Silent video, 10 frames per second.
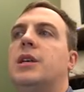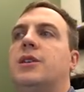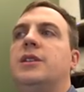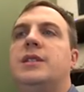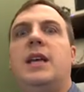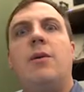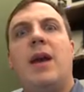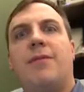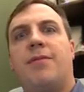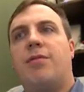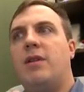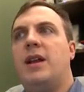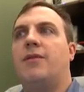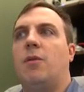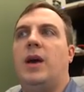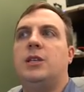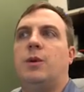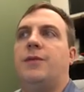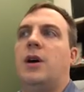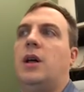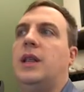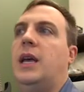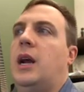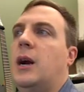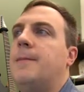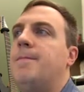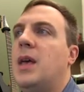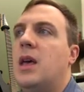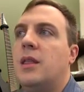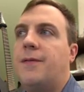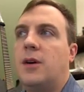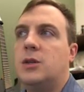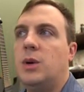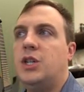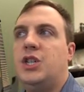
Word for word: So you can see we have three different ways we've called it here. The first one